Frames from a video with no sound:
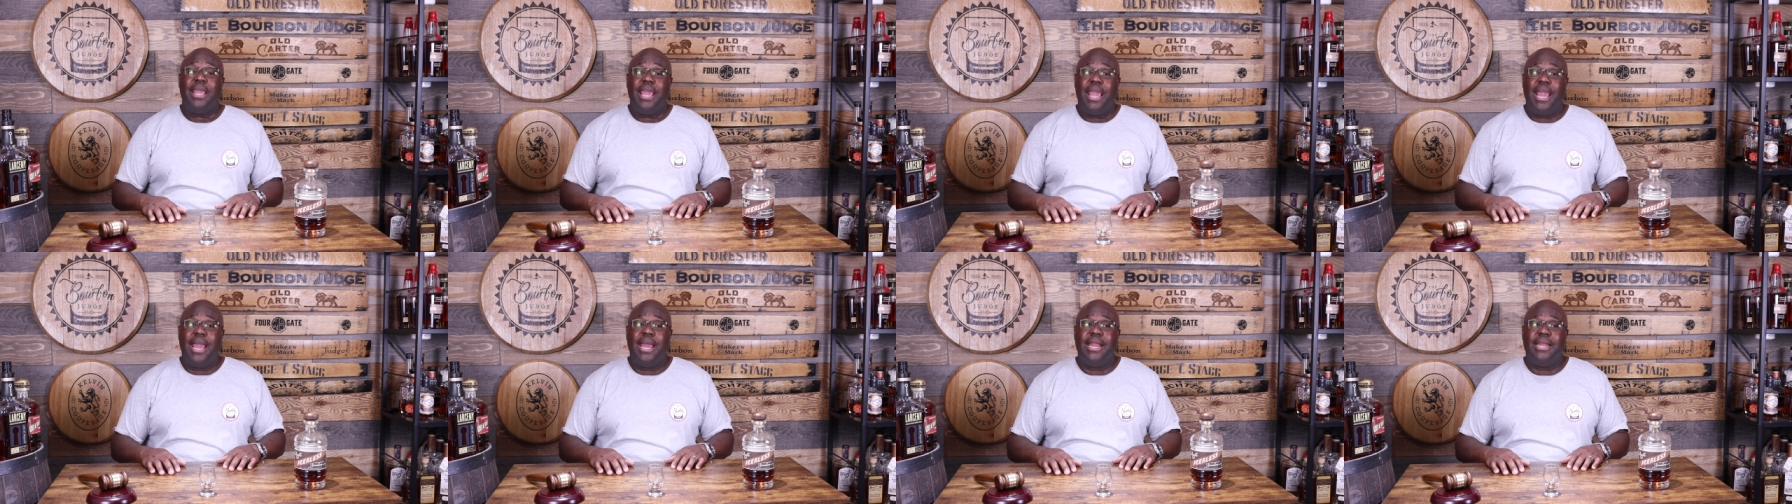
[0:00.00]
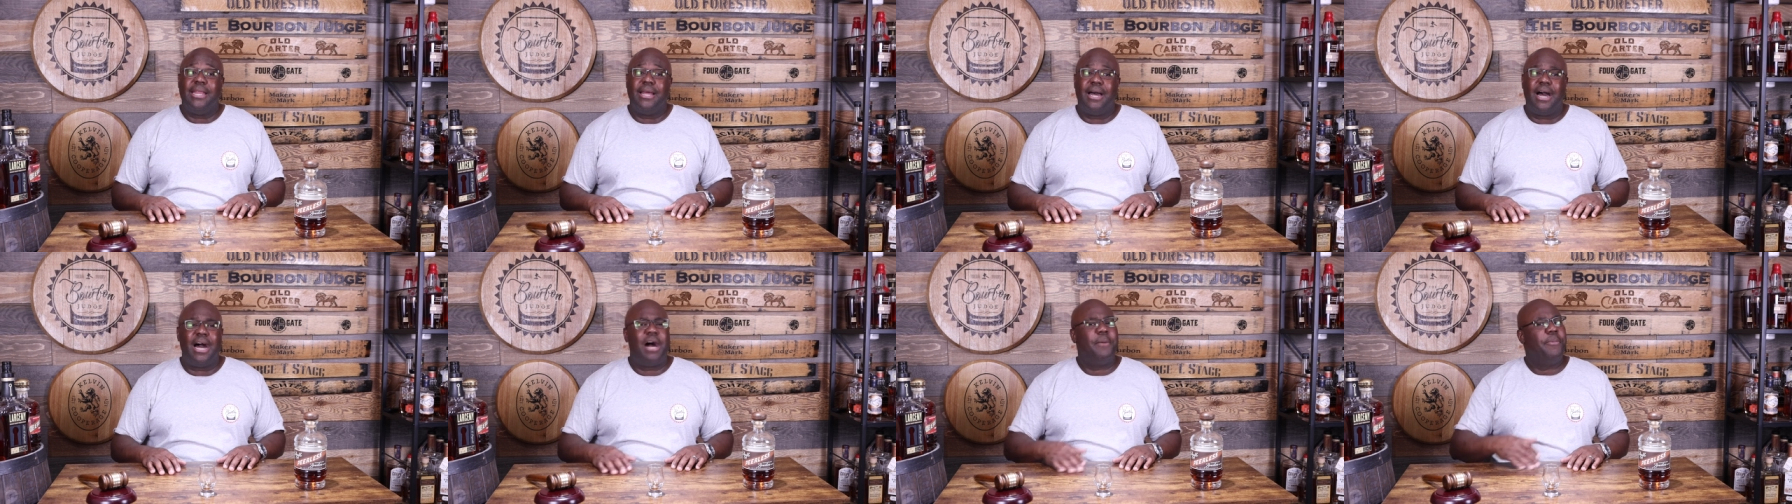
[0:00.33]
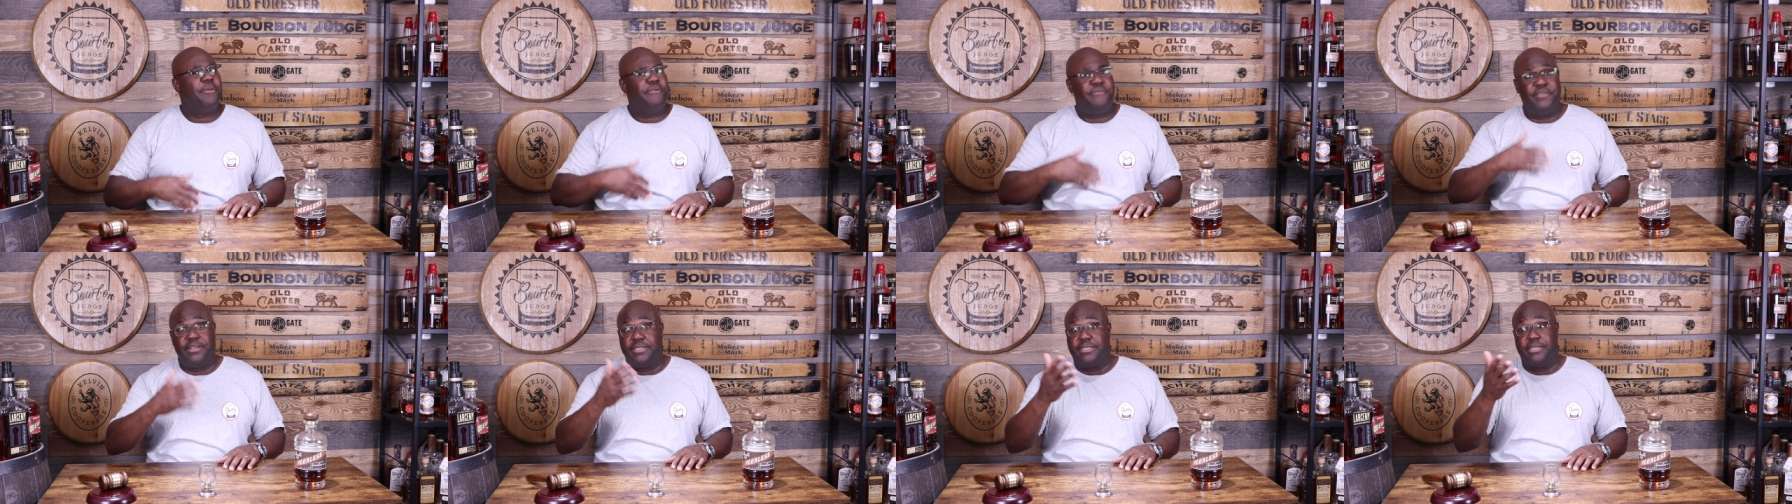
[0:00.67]
and uh, I'll
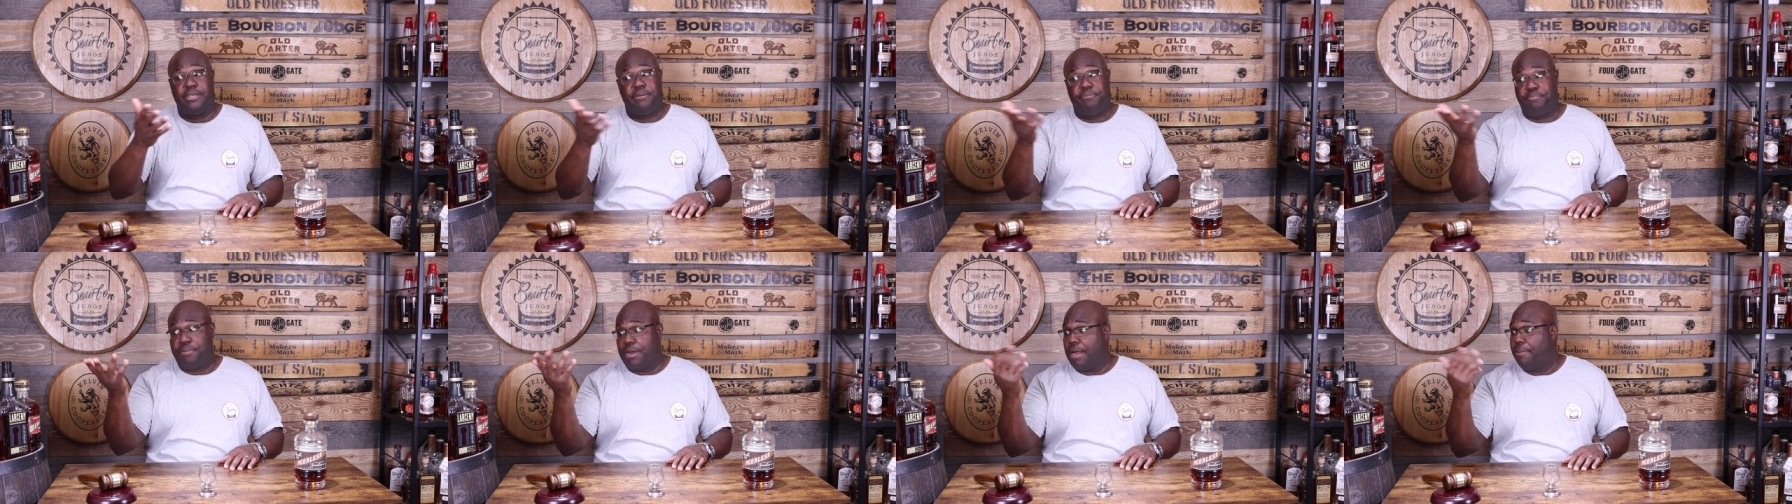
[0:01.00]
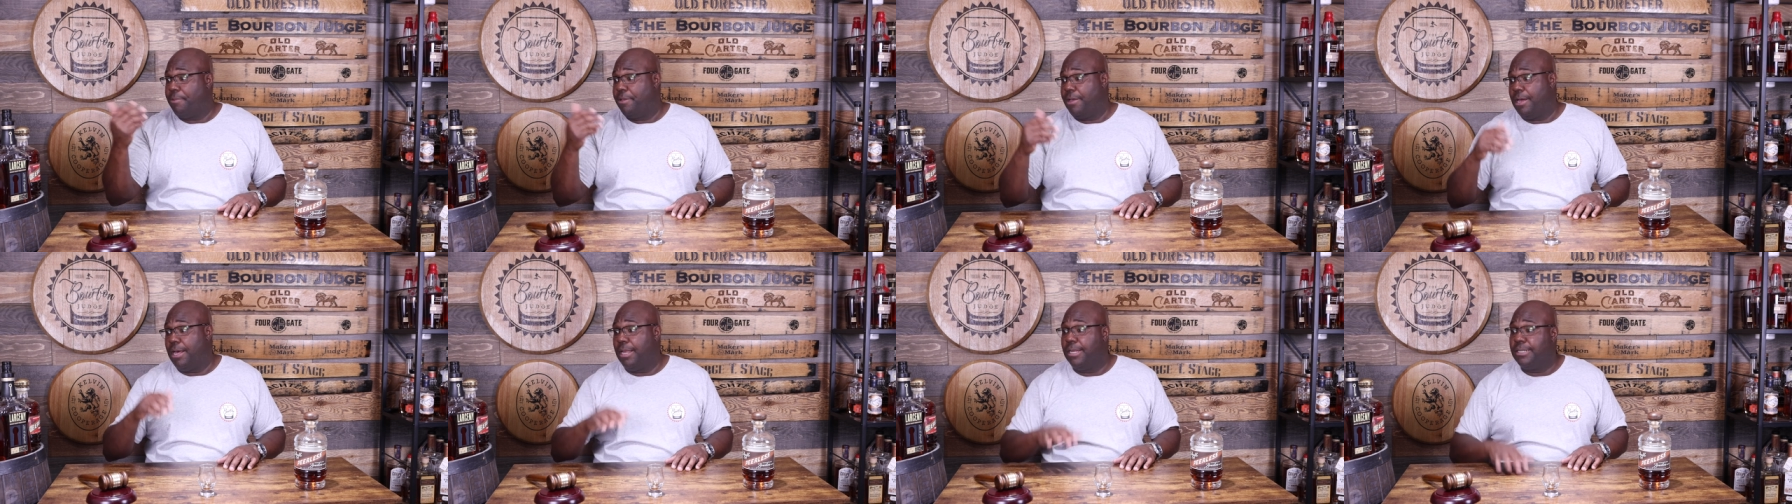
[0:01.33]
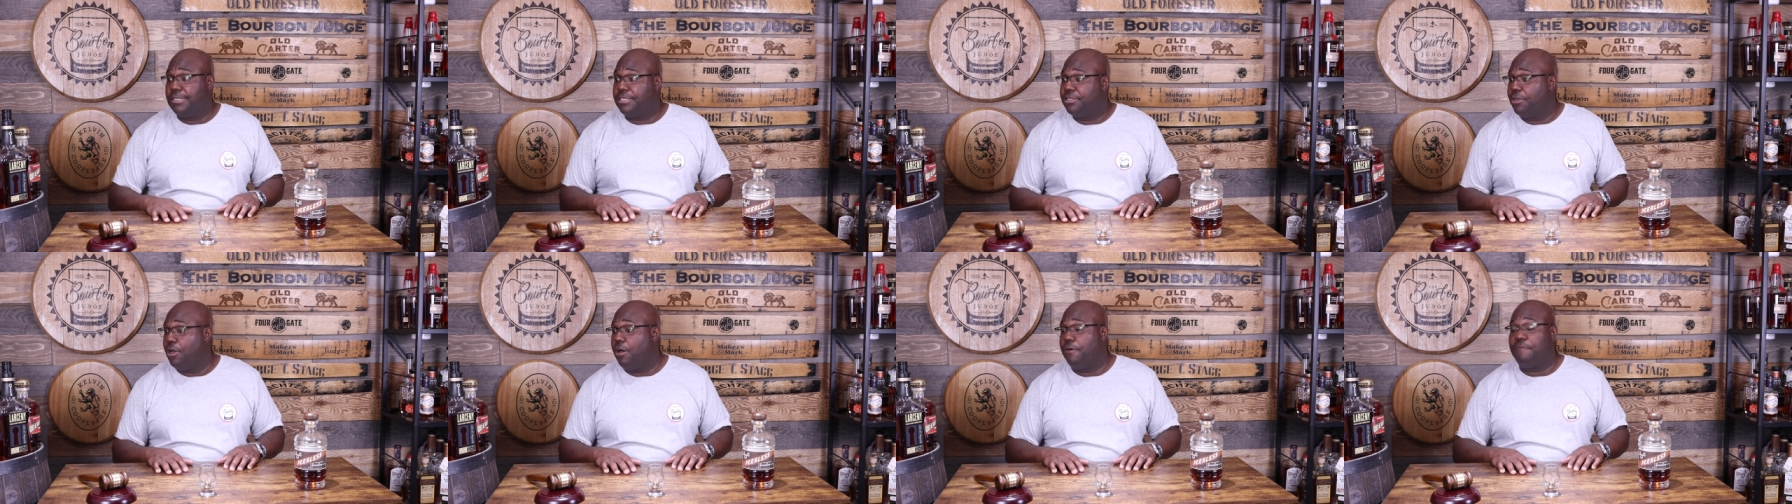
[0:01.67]
be visiting probably
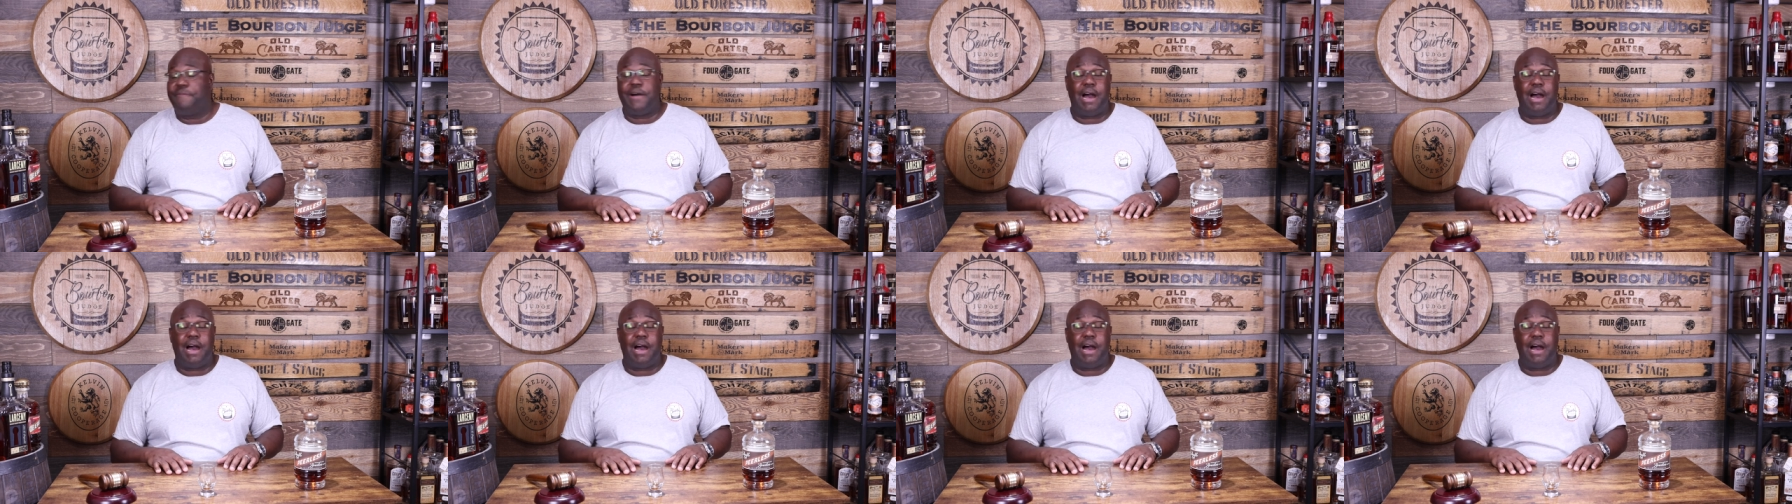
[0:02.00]
honestly all